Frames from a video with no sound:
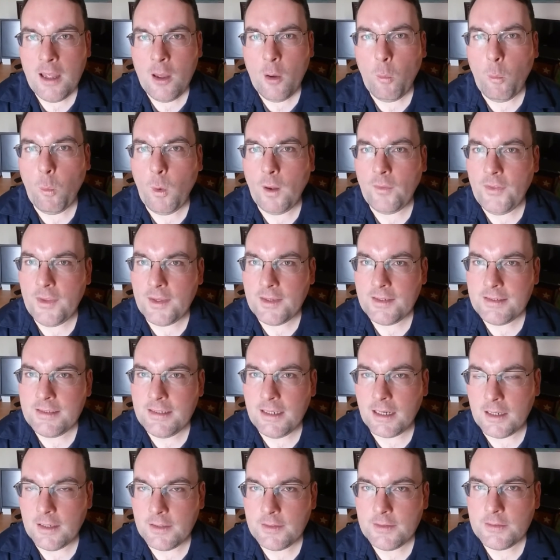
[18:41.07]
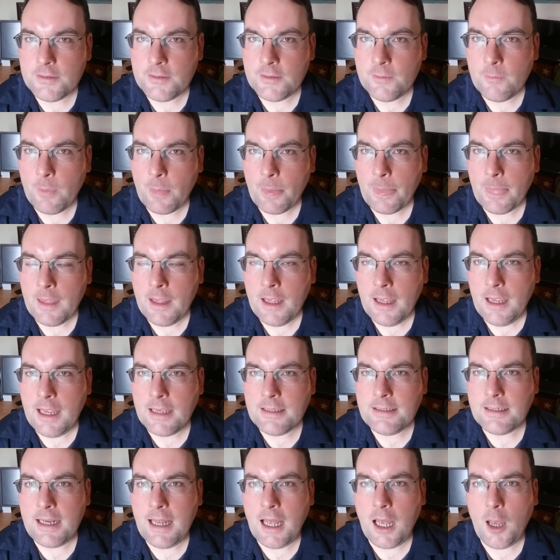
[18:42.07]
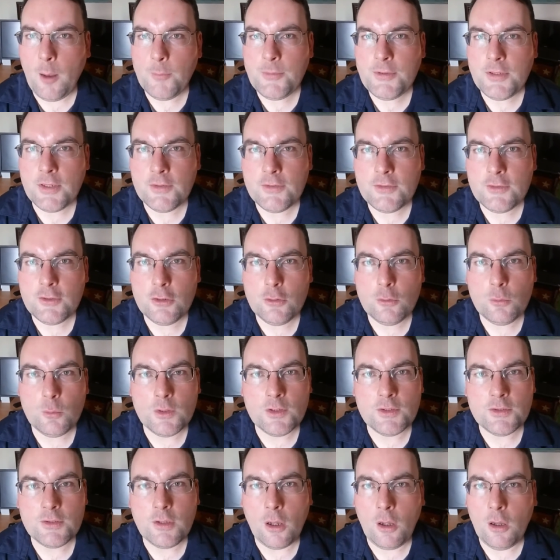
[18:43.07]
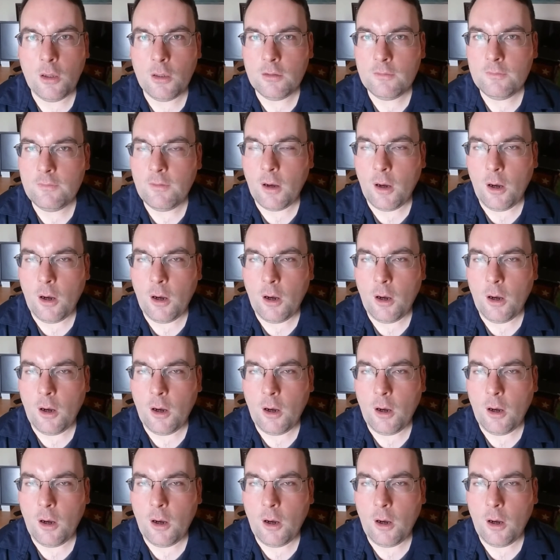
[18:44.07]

What this does is it helps us to resolve